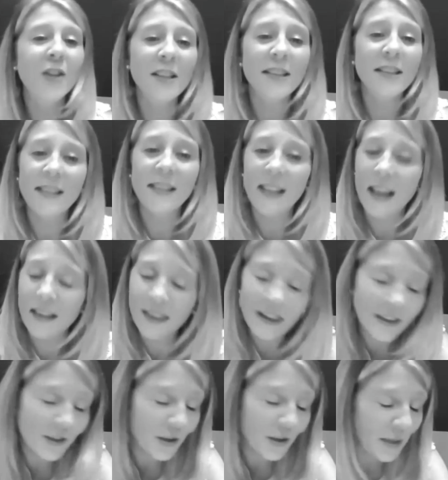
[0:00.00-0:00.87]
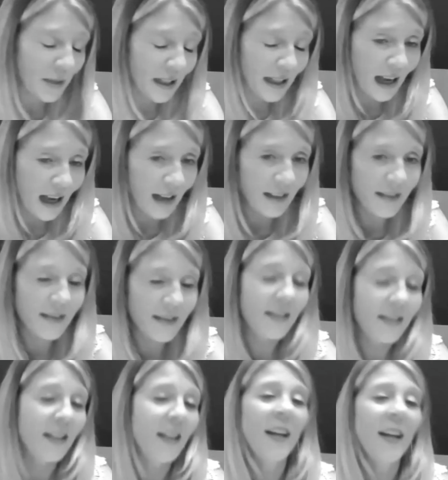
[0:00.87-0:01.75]
costs nothing to be nice,
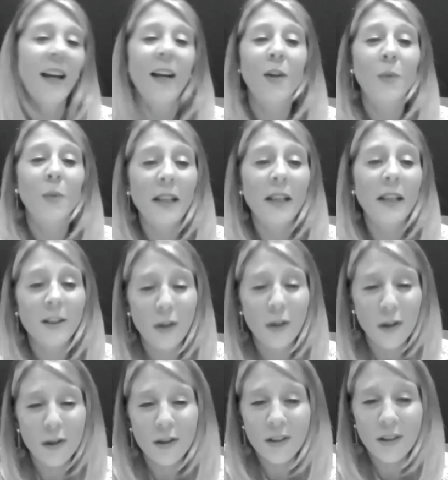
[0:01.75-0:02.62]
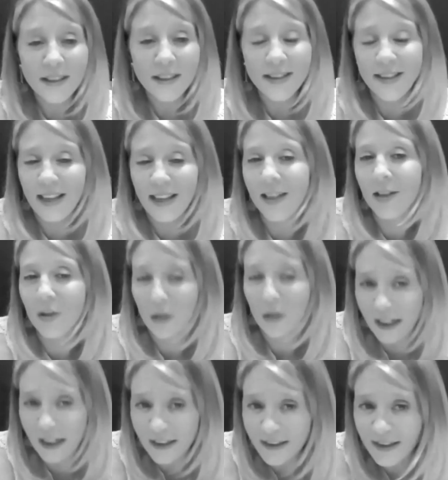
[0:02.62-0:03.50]
and we can err on the side of
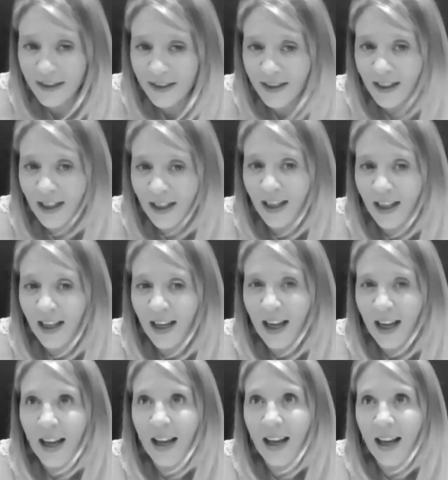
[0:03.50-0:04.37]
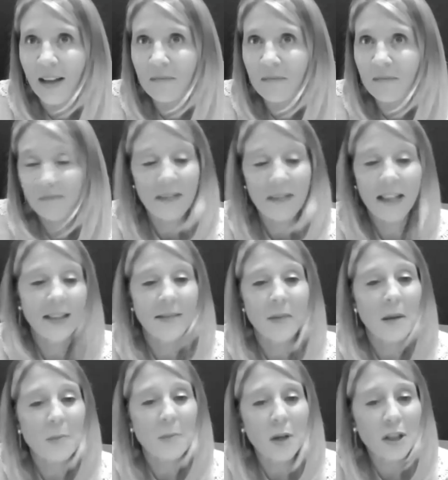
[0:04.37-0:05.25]
grace. That's
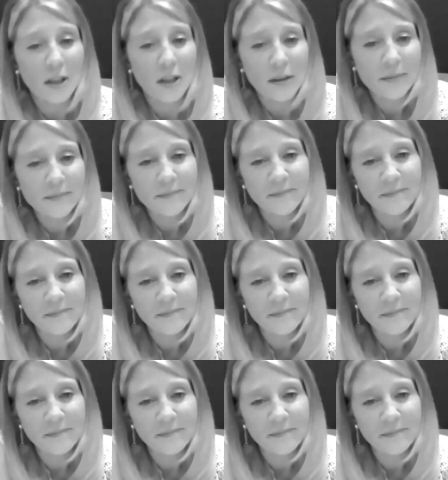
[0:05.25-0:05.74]
my motto.